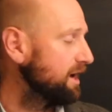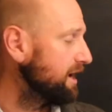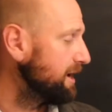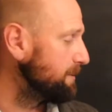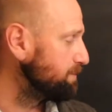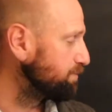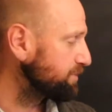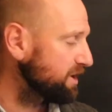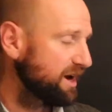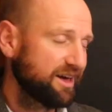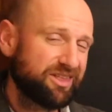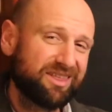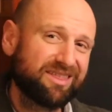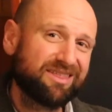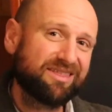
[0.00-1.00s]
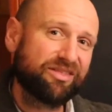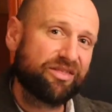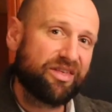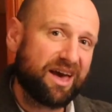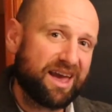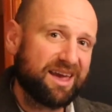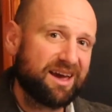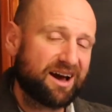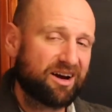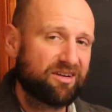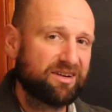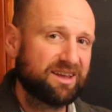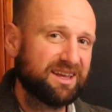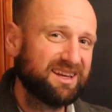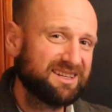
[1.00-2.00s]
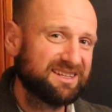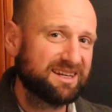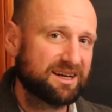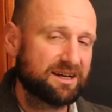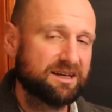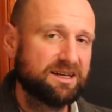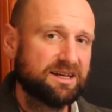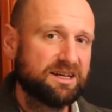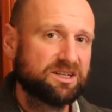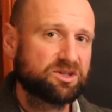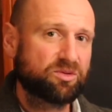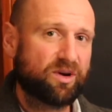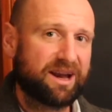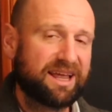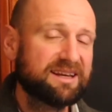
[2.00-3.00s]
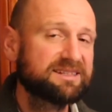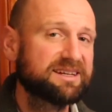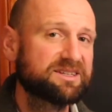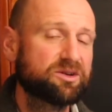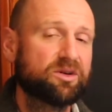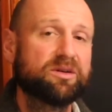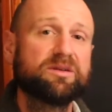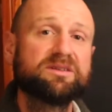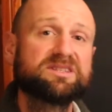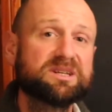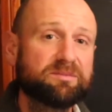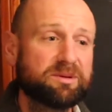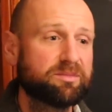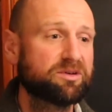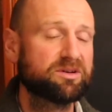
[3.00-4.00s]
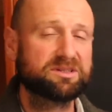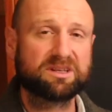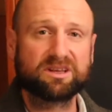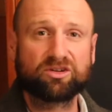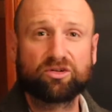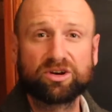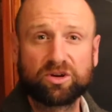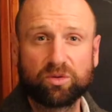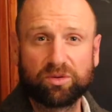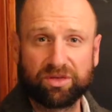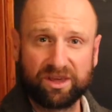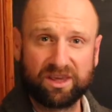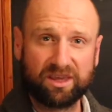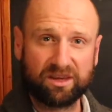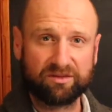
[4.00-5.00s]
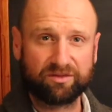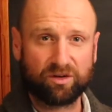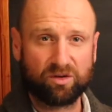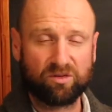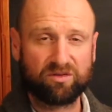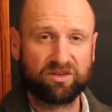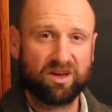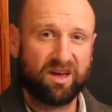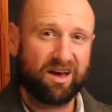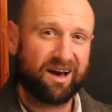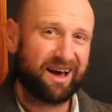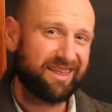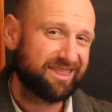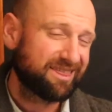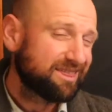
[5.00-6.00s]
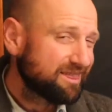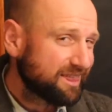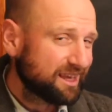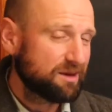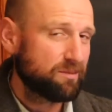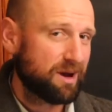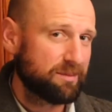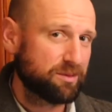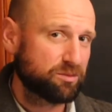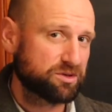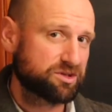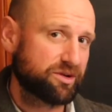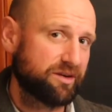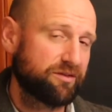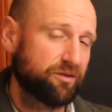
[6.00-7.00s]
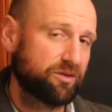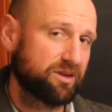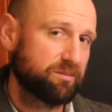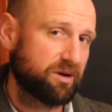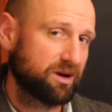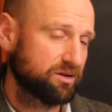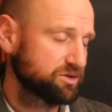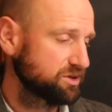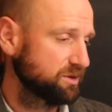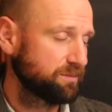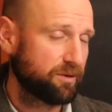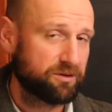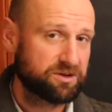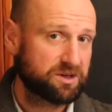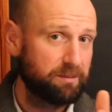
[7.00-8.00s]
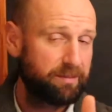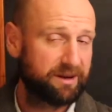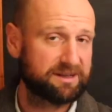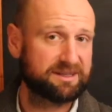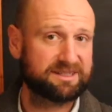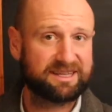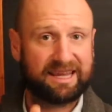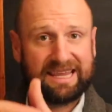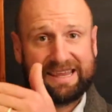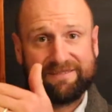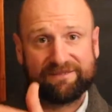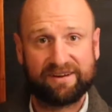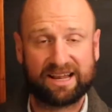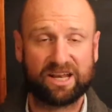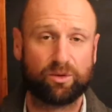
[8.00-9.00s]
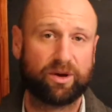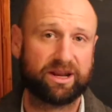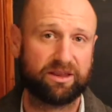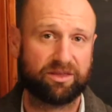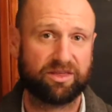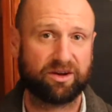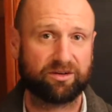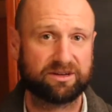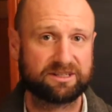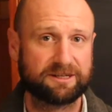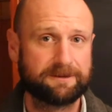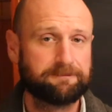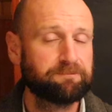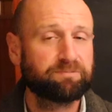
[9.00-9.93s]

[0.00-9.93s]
I think they are easier to write essays on simply because of the critical thinking involved. I think it might be more straightforward in the biological approach compared to, say, evaluating theories.